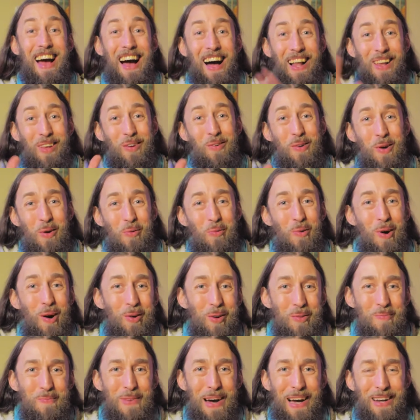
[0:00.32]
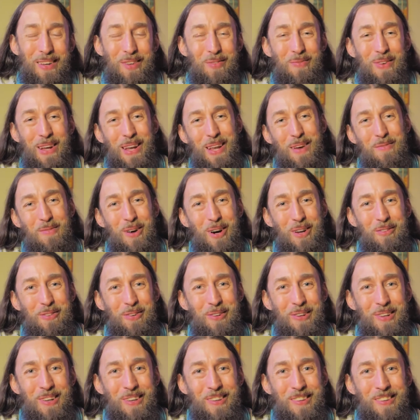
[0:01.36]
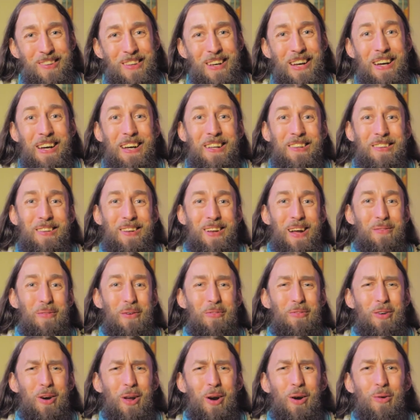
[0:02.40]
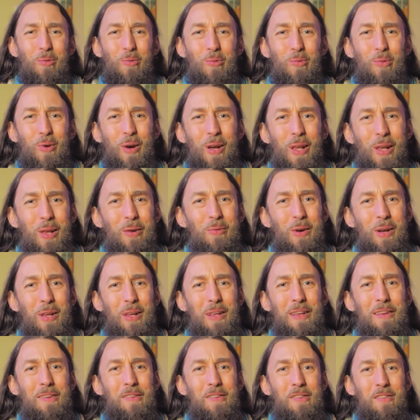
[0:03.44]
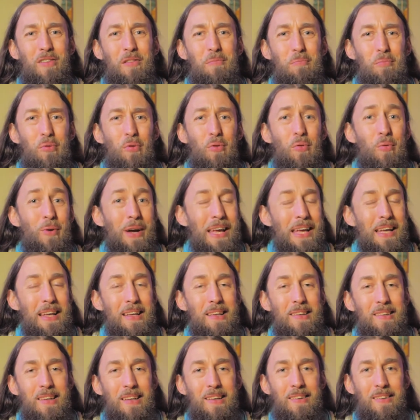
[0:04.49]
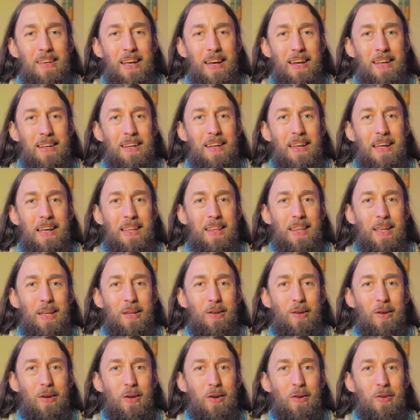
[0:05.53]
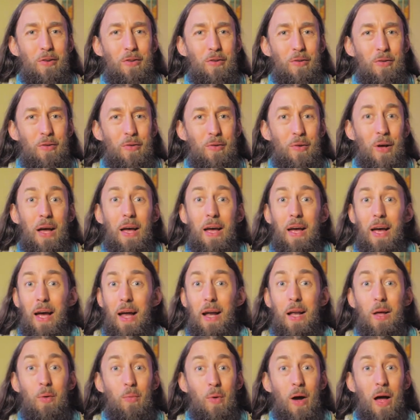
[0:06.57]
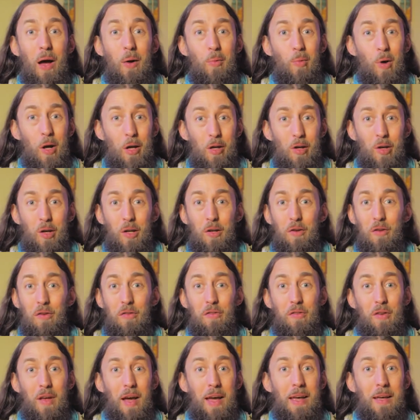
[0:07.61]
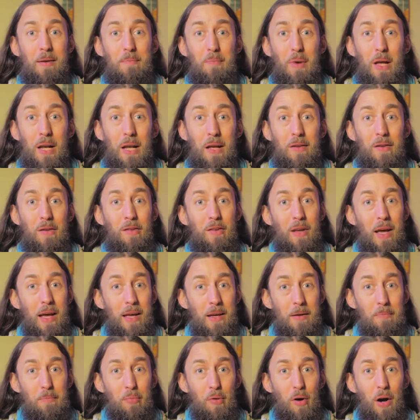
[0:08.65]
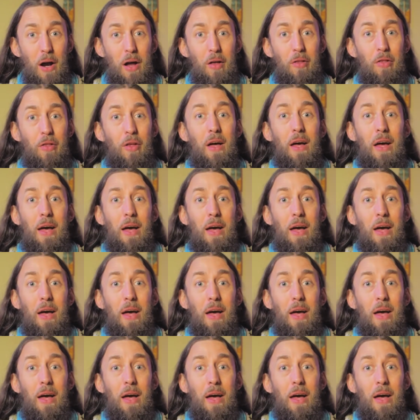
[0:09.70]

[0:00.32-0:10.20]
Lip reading: Hello and welcome back to Monday Mindfulness. Today we've got a really simple, easy technique that you can do anywhere where you can just take a minute to take a breath